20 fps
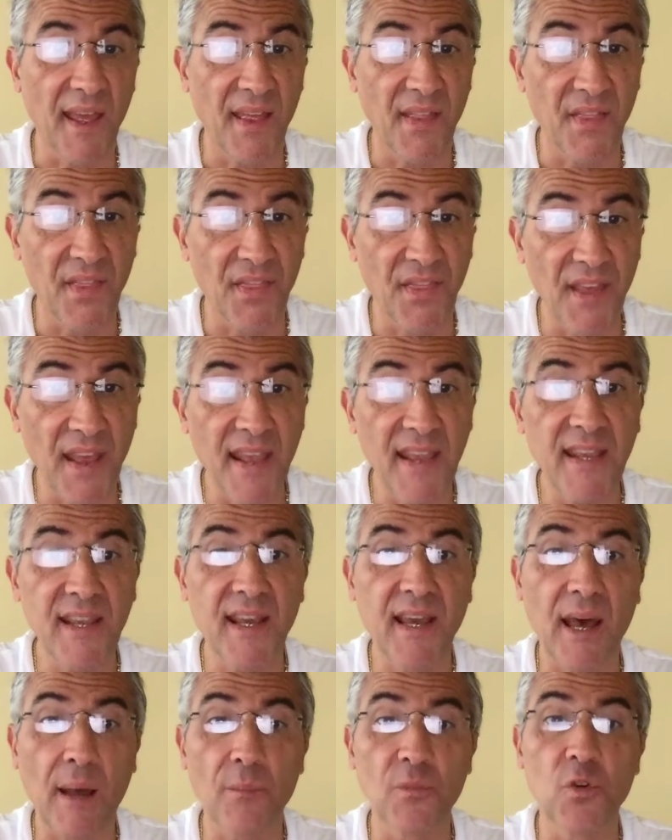they
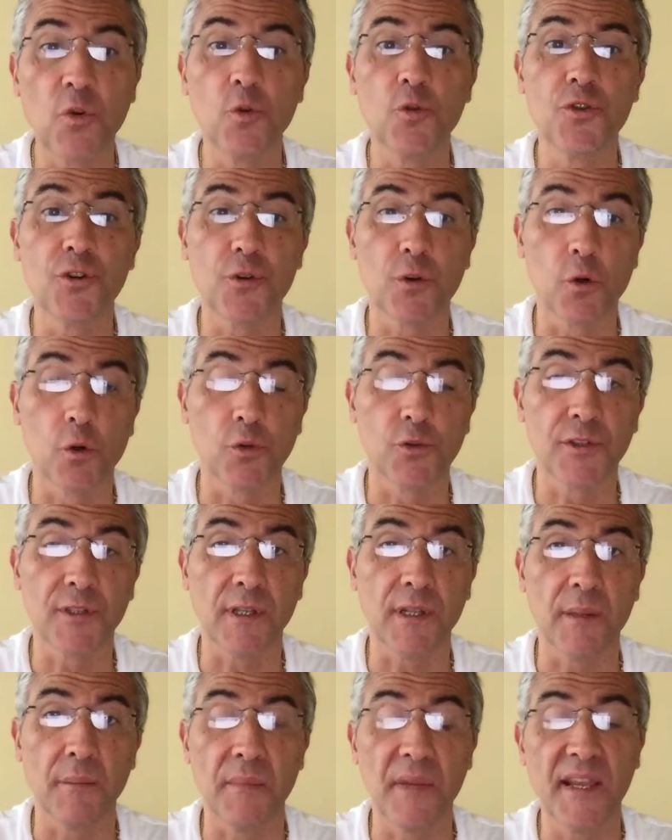come to
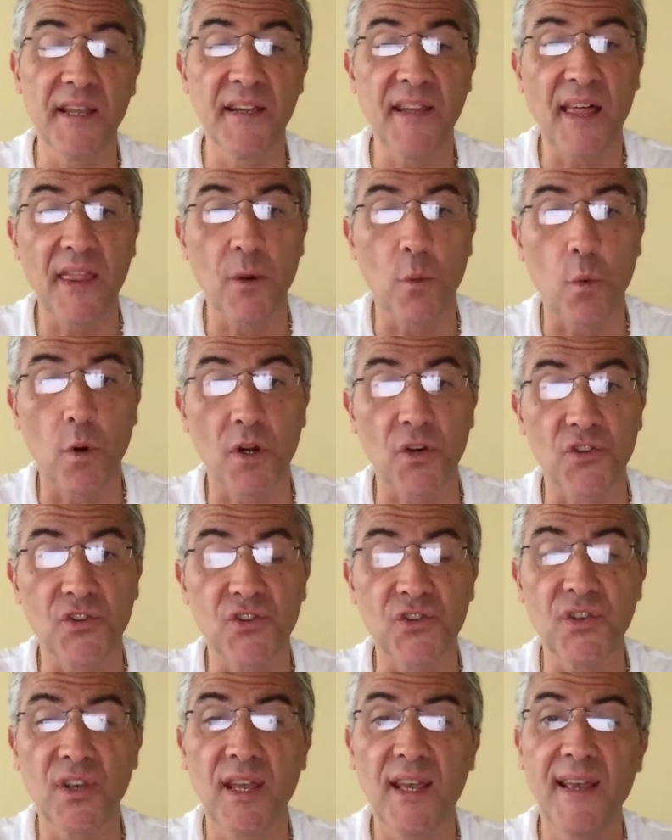Jerusalem. In other
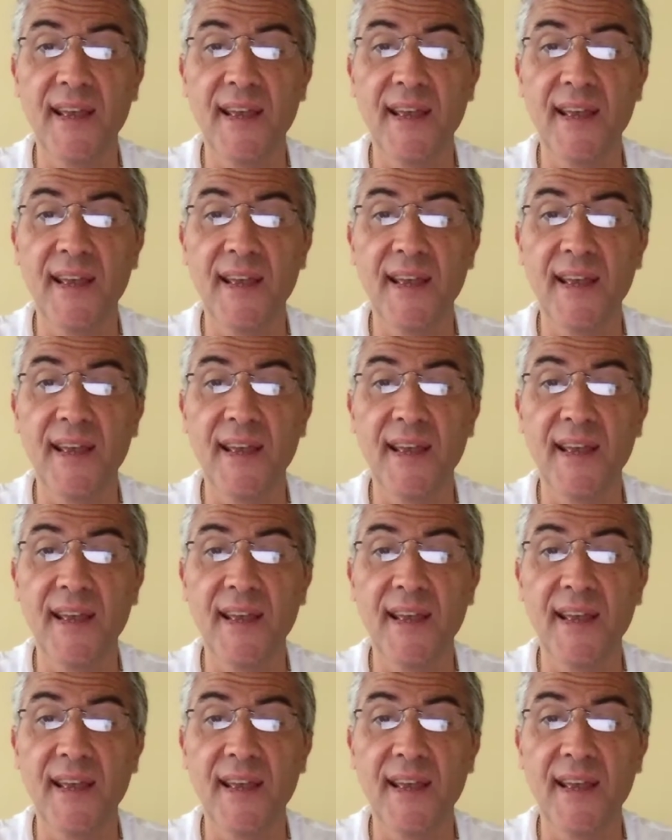words,